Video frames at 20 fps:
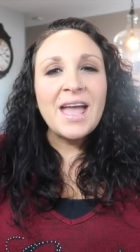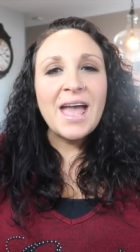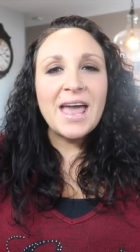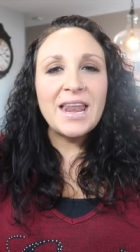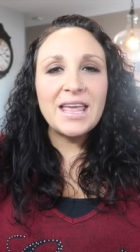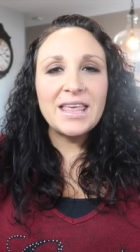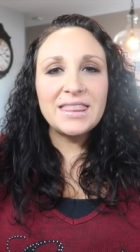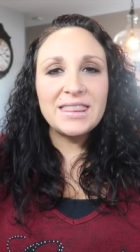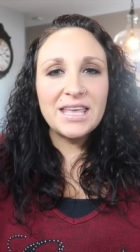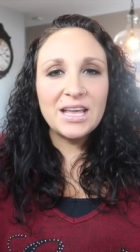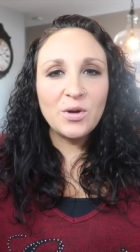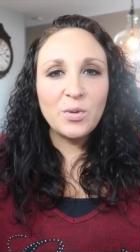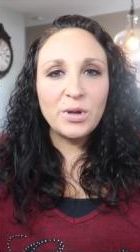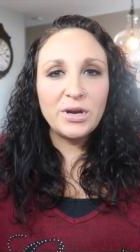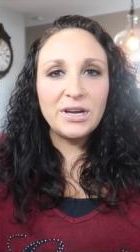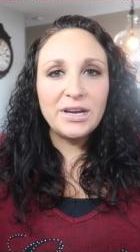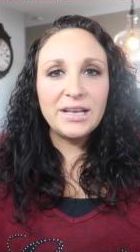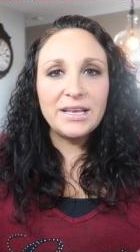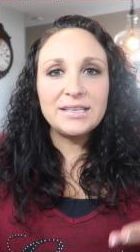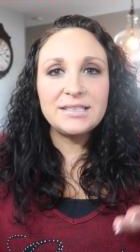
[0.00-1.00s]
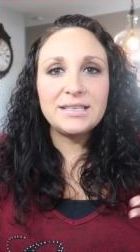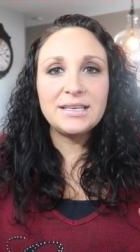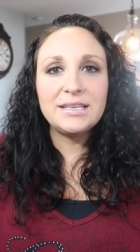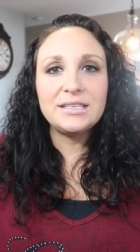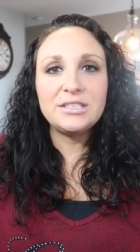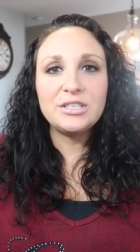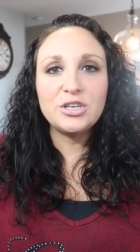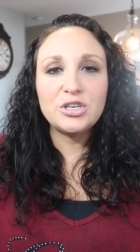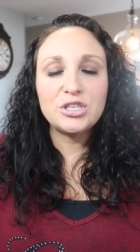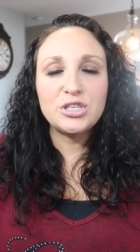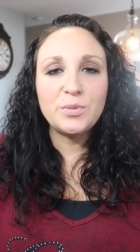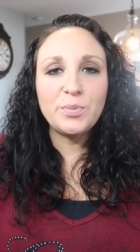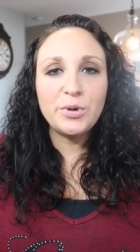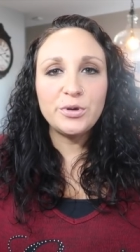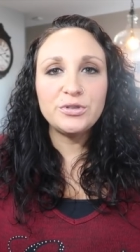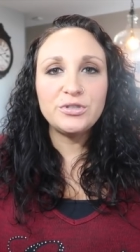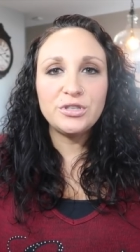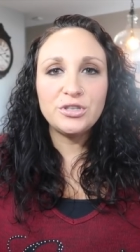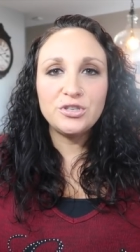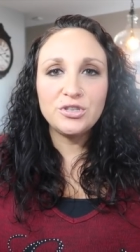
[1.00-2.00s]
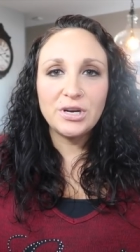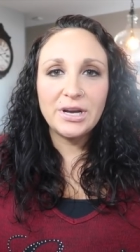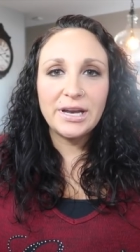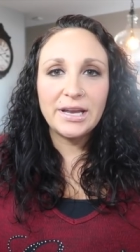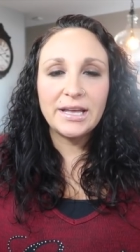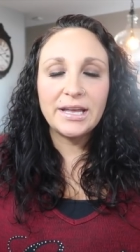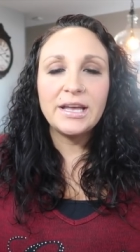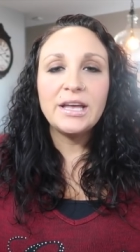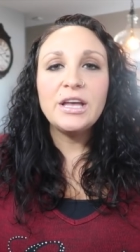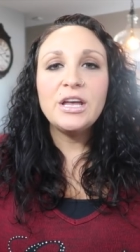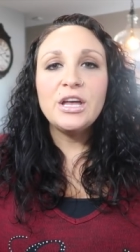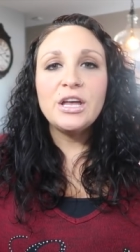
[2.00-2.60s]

And I think what it is you're supposed to drink